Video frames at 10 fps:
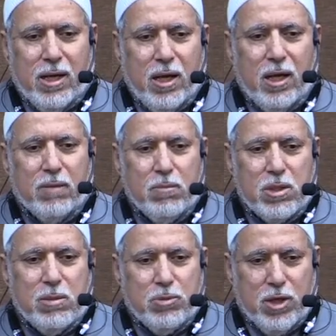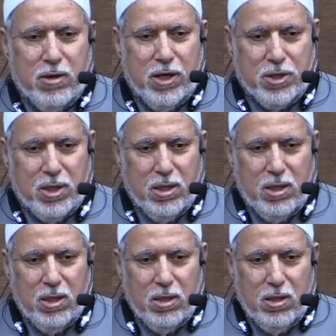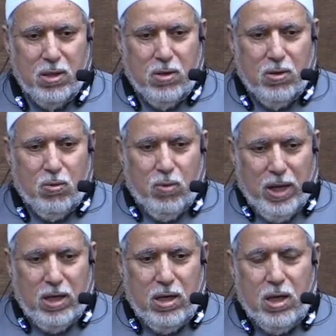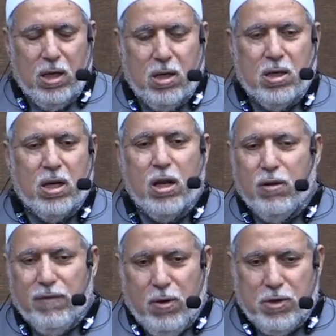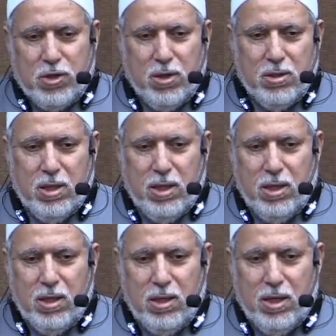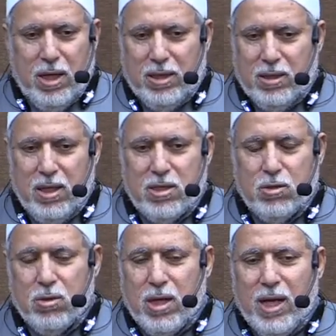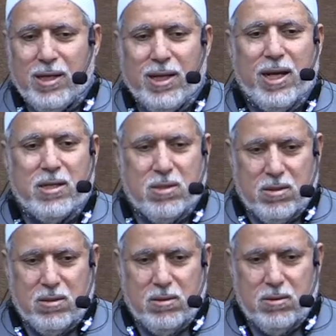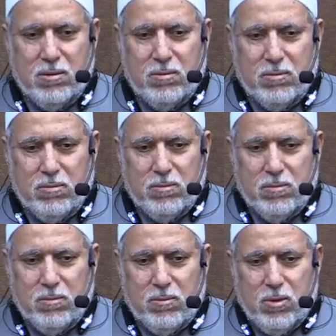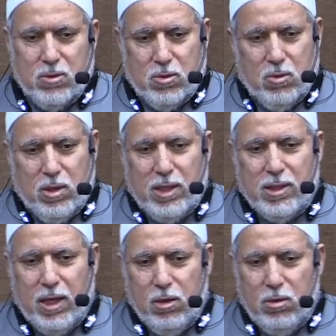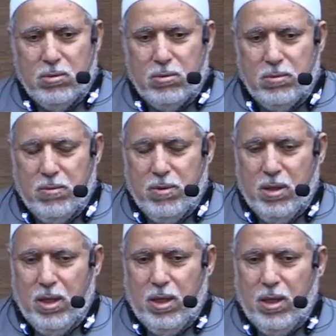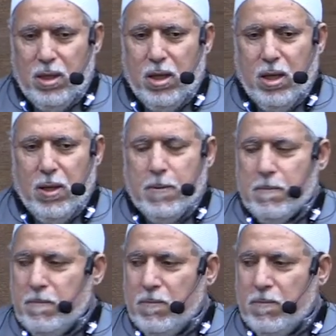a great Muslim generation when none of our children attends Quran classes? So, let alone the, uh,